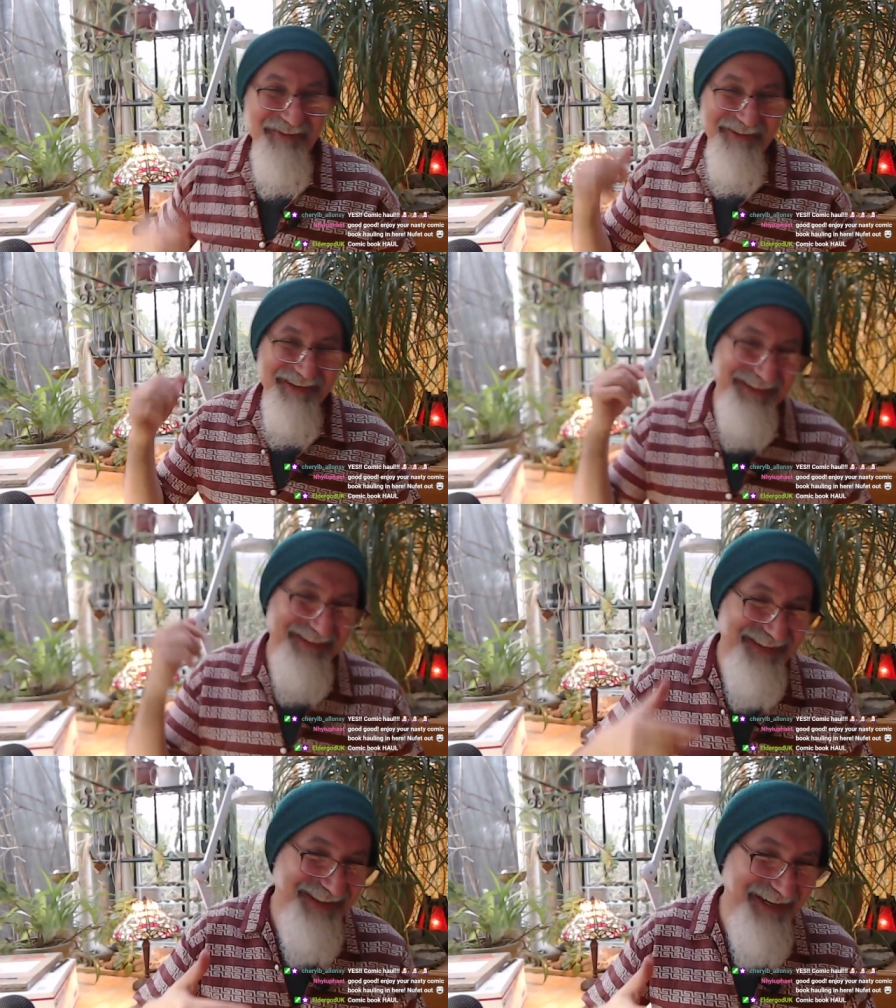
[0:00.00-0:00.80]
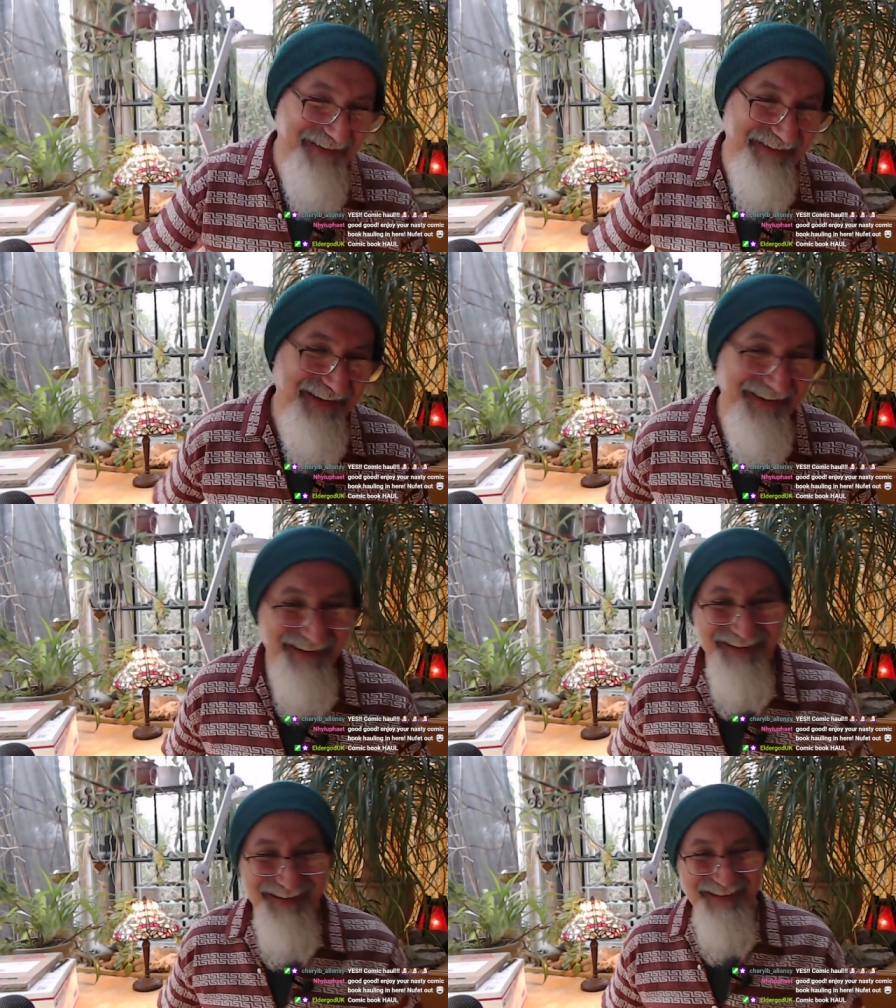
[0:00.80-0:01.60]
We're doing comic book
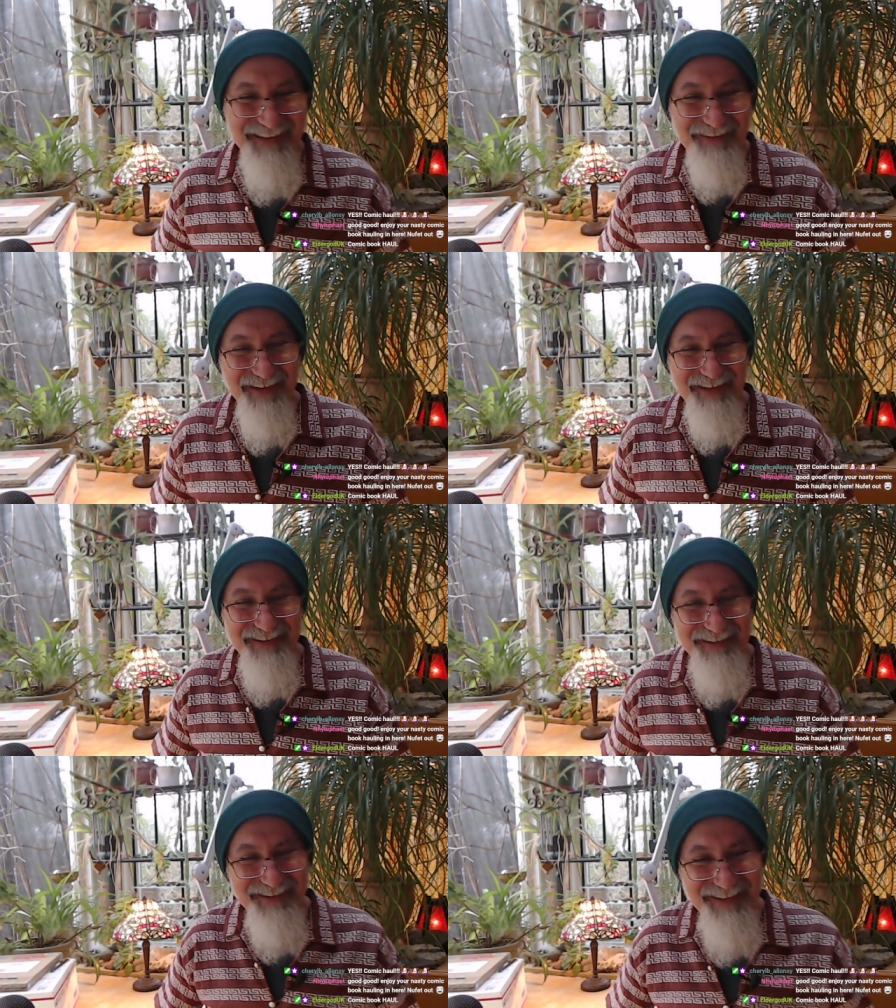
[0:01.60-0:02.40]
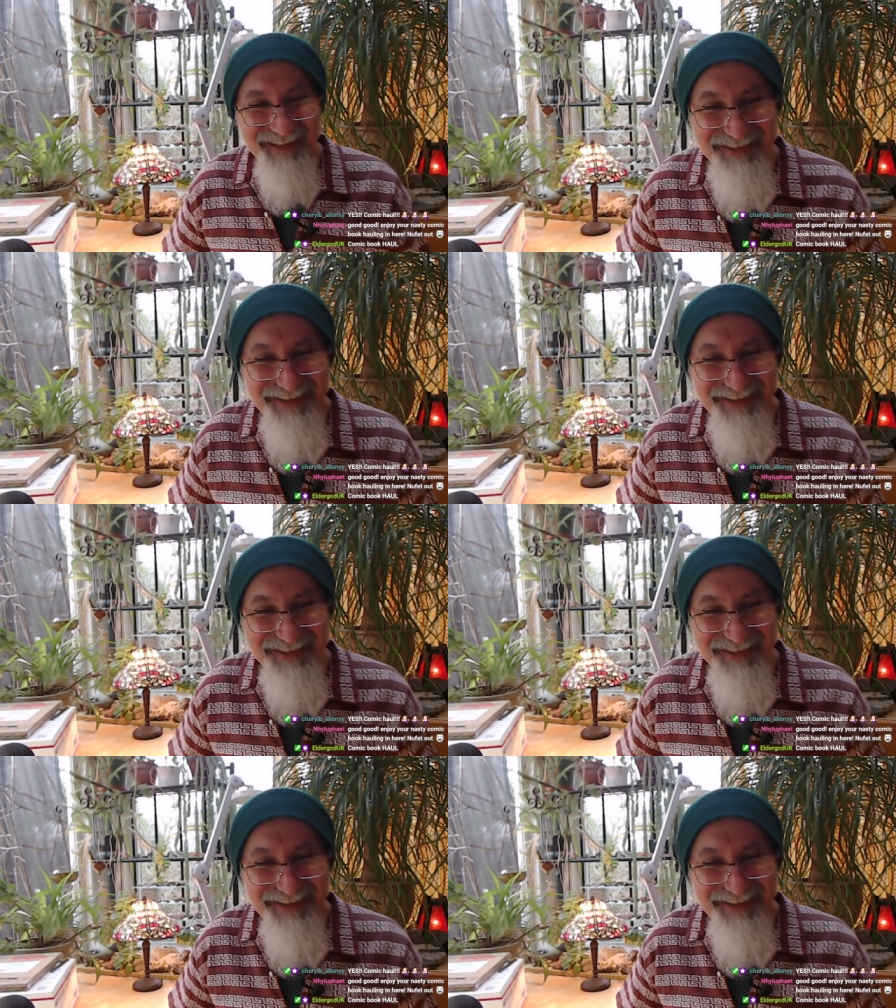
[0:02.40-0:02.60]
haul. Not bad. Good, good.